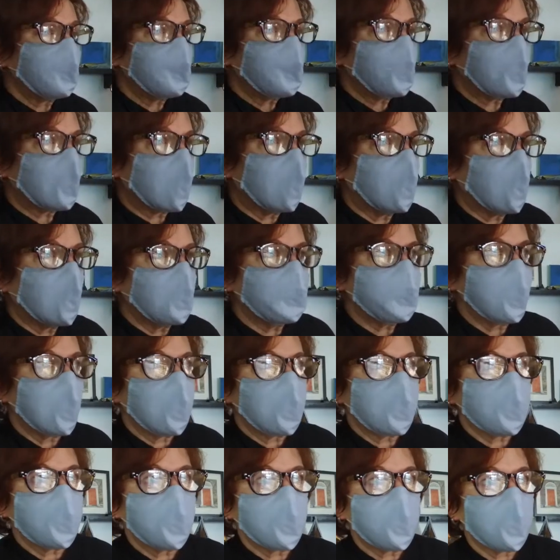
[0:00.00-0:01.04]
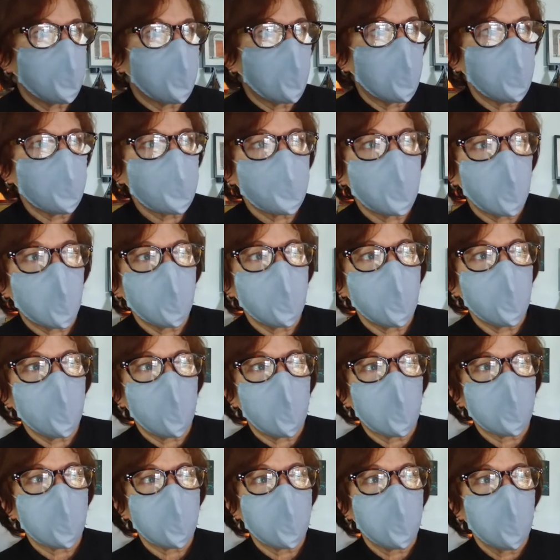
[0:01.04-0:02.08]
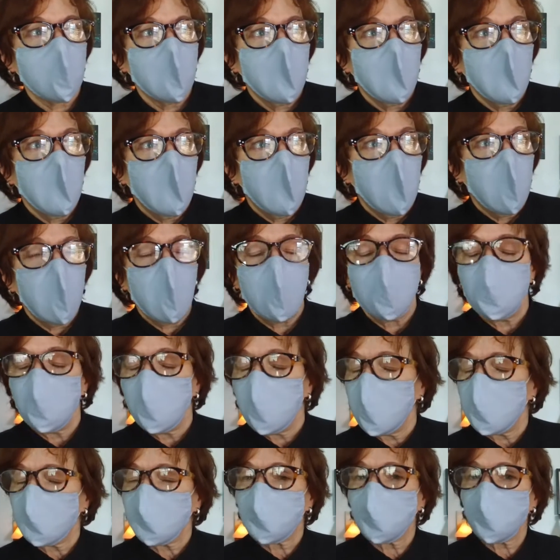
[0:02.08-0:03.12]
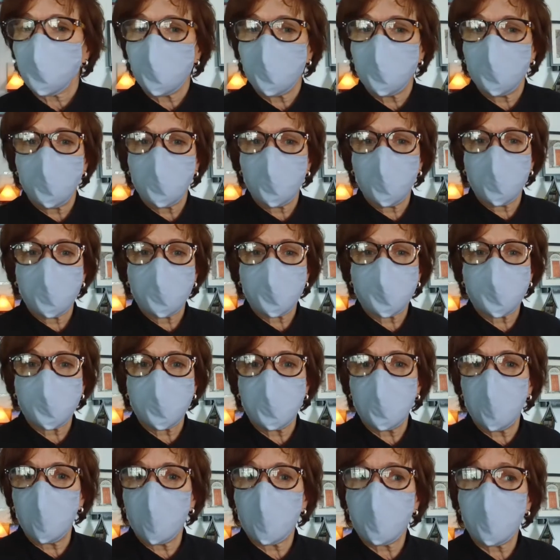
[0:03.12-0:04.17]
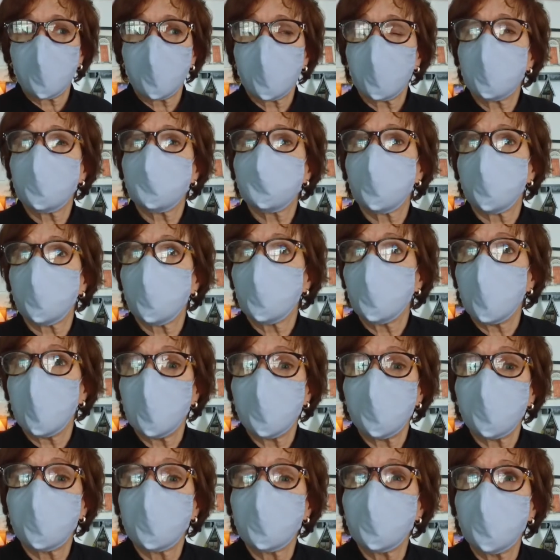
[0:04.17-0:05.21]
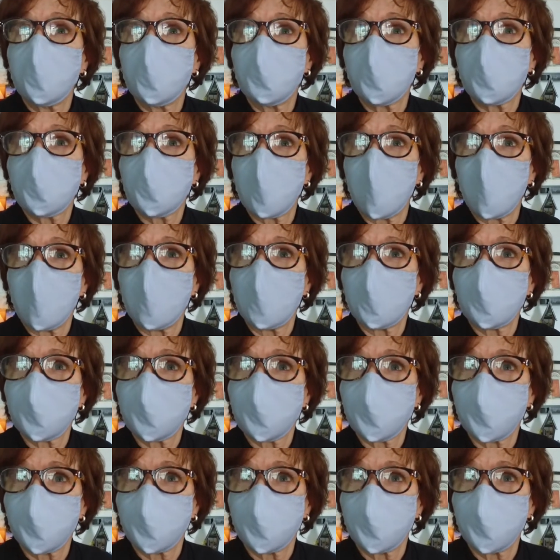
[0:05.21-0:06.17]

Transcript: So come on down to the O's by the Water and make sure you see all the things that are made from people's hearts.